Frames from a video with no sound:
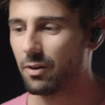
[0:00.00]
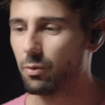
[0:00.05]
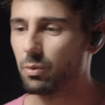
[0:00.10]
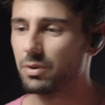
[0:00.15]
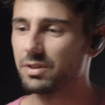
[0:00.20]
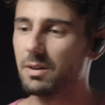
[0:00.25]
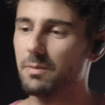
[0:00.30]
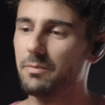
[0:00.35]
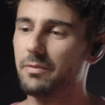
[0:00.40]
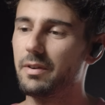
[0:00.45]
There
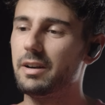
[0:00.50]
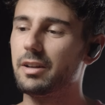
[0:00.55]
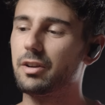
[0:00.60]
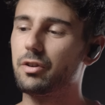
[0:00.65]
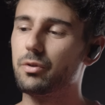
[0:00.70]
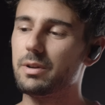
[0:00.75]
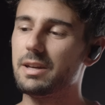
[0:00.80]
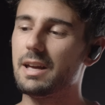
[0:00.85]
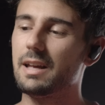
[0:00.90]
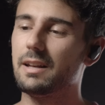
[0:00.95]
were some very
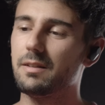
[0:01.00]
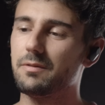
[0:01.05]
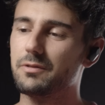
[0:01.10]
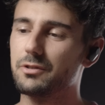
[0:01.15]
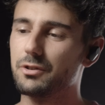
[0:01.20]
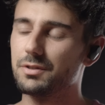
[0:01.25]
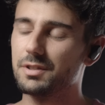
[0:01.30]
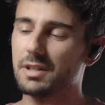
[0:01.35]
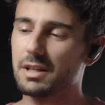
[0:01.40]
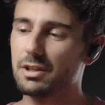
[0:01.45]
creative
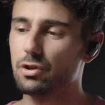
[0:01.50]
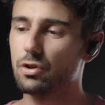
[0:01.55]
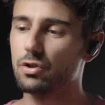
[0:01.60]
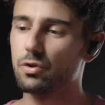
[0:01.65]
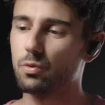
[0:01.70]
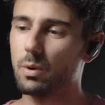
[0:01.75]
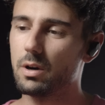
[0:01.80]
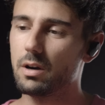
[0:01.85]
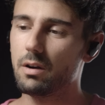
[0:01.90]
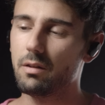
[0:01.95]

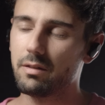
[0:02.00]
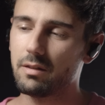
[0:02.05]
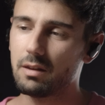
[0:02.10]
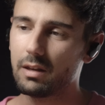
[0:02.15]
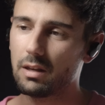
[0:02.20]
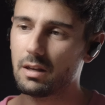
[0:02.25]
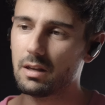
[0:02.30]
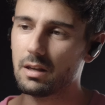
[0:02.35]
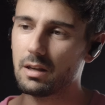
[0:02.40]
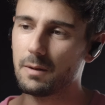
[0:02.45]
transitions where
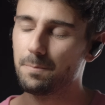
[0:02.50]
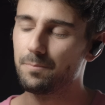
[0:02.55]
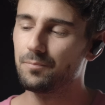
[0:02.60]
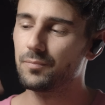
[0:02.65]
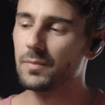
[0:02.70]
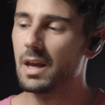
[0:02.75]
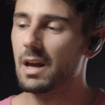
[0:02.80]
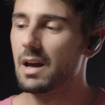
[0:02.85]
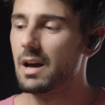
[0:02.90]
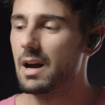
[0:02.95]
the
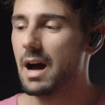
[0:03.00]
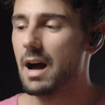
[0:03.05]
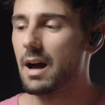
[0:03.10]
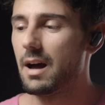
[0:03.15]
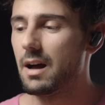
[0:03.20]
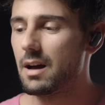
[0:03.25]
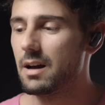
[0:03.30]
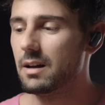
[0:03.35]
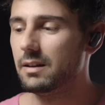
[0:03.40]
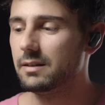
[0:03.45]

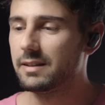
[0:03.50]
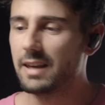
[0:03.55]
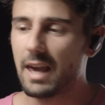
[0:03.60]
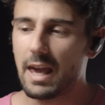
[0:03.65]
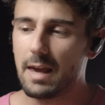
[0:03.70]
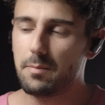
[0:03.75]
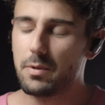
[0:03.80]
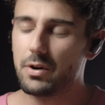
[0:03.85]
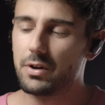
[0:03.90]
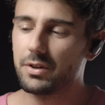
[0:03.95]
uh,
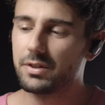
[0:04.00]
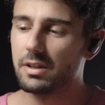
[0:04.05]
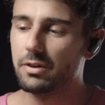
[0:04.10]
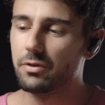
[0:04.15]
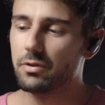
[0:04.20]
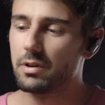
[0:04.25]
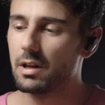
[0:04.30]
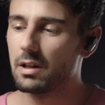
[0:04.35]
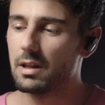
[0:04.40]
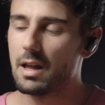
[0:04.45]
gamers in
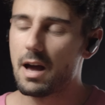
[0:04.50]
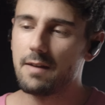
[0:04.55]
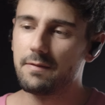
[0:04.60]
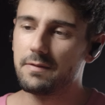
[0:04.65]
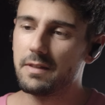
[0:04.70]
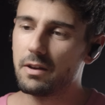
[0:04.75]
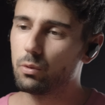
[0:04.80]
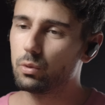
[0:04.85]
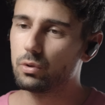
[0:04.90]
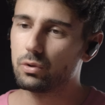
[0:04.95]
real life
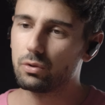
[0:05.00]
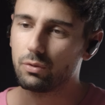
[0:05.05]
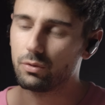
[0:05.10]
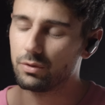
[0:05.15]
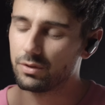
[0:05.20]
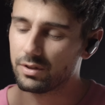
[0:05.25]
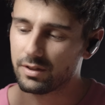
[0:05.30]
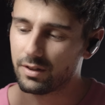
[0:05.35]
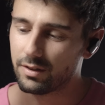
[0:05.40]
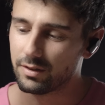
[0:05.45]
they would do
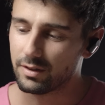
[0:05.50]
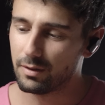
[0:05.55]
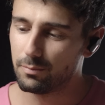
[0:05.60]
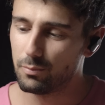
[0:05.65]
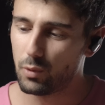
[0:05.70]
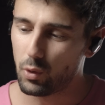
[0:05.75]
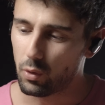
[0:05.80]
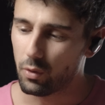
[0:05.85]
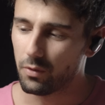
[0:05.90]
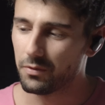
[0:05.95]
certain
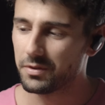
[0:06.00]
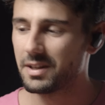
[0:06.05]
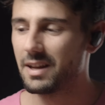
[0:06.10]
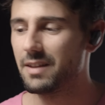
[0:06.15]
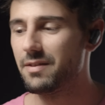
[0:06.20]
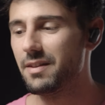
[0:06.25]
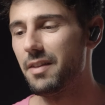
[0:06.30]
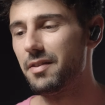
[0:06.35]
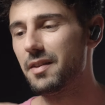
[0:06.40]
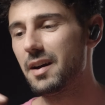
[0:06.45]
moves
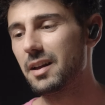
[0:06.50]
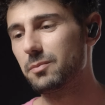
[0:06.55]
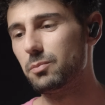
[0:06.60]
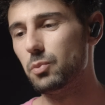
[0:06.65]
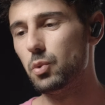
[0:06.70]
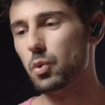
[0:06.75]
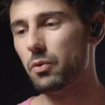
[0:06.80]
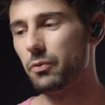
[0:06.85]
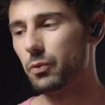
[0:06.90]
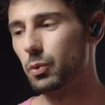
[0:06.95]
and then that
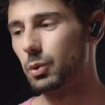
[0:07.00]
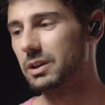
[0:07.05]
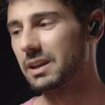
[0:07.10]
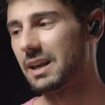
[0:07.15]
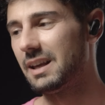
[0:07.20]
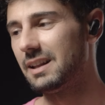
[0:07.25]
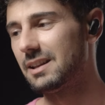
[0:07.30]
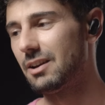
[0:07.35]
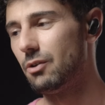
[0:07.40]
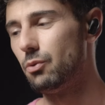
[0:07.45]
move will
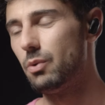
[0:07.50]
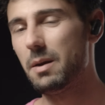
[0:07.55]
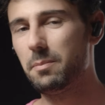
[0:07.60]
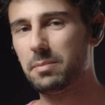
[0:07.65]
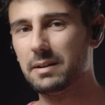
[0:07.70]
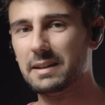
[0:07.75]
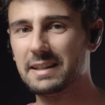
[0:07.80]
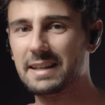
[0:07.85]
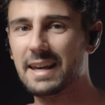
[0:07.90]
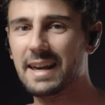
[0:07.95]
get
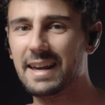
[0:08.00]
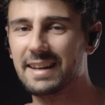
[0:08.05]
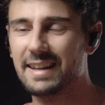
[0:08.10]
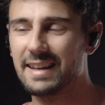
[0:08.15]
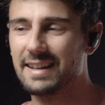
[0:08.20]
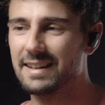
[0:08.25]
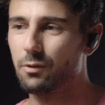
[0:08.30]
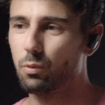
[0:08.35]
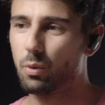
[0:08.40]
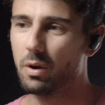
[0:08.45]

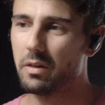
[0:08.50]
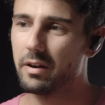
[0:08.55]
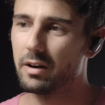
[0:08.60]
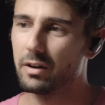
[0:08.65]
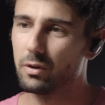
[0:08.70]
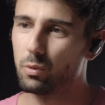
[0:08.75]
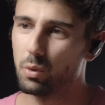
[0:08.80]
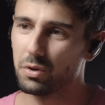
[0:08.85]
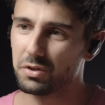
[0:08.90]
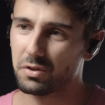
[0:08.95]
replicated whether
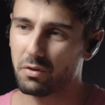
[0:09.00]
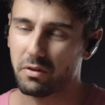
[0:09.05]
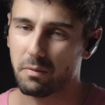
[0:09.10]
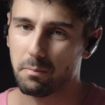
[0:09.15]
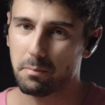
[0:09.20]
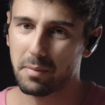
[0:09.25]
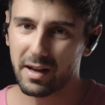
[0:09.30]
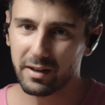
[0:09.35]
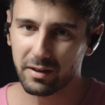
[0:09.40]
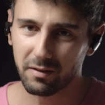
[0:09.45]
it was on
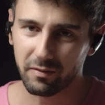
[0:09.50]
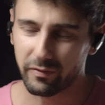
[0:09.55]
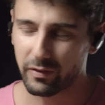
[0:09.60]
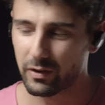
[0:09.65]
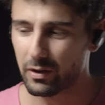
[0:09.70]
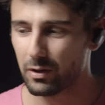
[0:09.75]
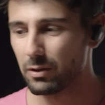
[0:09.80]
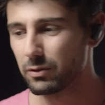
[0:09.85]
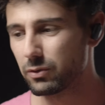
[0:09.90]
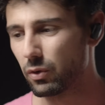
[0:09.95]
the
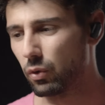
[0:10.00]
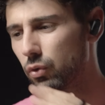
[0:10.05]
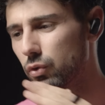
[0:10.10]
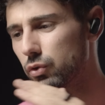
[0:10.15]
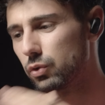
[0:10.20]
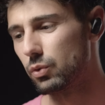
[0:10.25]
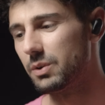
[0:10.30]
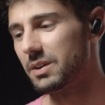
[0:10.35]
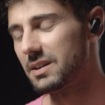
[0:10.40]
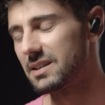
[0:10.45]
battlefield or
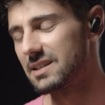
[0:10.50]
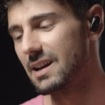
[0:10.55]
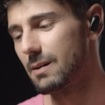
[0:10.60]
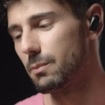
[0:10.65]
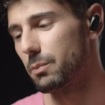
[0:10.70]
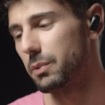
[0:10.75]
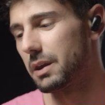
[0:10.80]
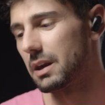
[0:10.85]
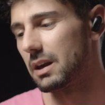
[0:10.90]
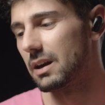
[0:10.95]
doing
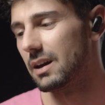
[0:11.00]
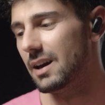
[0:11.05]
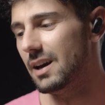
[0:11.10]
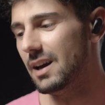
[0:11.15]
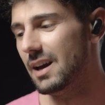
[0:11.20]
something